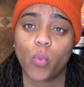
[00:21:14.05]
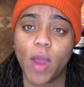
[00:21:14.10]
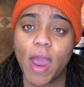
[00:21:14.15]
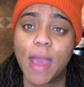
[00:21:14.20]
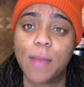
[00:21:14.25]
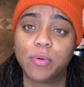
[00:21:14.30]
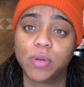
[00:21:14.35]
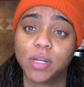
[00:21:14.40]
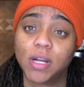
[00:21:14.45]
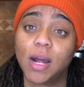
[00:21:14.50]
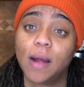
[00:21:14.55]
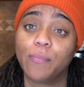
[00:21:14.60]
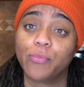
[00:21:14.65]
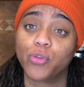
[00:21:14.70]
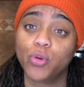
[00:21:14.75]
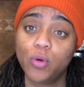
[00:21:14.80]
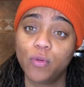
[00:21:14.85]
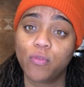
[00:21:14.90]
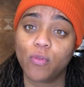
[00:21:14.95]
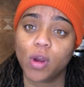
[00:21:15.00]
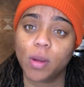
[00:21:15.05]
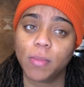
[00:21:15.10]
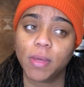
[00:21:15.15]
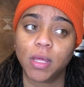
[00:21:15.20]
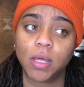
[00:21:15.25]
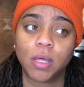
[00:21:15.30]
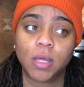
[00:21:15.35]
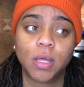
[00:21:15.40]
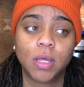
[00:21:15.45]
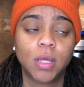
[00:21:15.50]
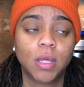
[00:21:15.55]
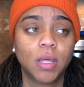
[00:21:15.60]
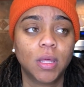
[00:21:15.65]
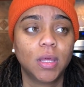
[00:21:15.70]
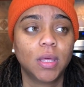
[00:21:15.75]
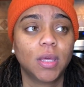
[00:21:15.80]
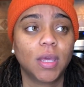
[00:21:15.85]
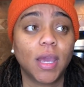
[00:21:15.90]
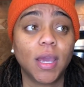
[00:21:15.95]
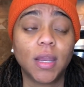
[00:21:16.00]
able to come through for me
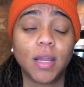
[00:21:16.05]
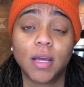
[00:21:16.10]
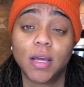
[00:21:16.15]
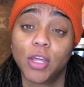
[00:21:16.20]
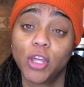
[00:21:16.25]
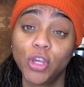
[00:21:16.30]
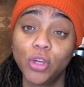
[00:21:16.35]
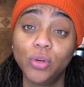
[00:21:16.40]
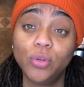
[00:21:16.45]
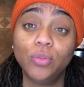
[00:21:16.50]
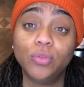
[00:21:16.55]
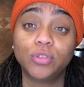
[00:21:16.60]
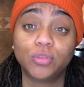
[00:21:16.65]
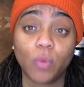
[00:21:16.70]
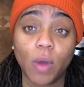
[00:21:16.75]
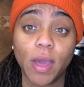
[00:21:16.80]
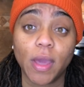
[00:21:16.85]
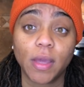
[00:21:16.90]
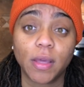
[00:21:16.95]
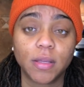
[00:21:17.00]
in a huge way.